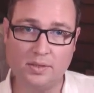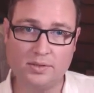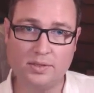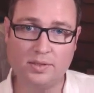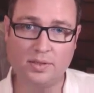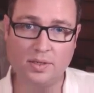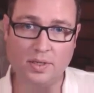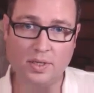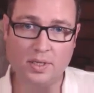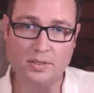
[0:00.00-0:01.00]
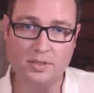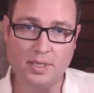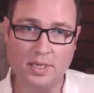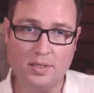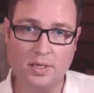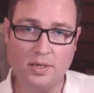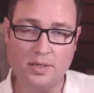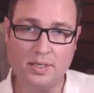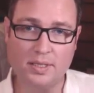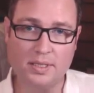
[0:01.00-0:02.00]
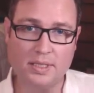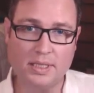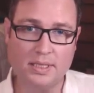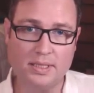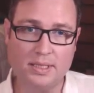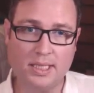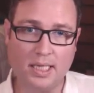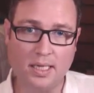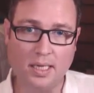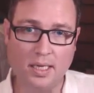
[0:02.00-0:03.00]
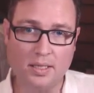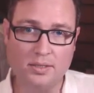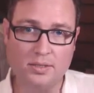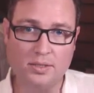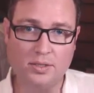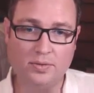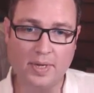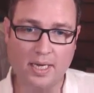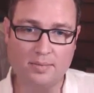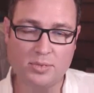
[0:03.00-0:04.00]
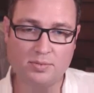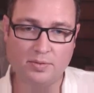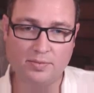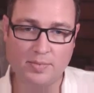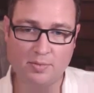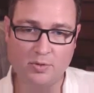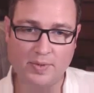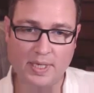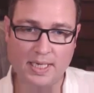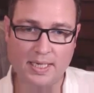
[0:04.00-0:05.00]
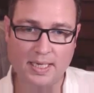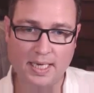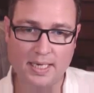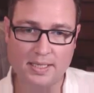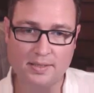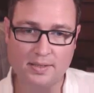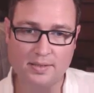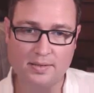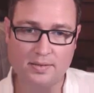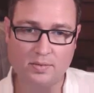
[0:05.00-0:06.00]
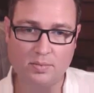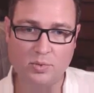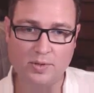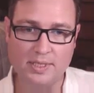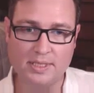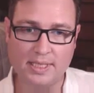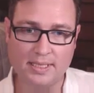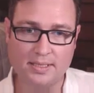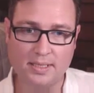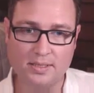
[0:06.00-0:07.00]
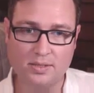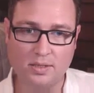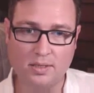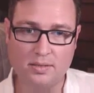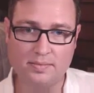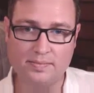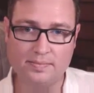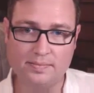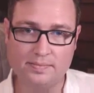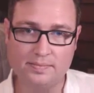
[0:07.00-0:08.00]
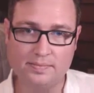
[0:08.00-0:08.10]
Getting closer. So now the current is 2 amps, but remember we needed to get it to 1.6 at stall.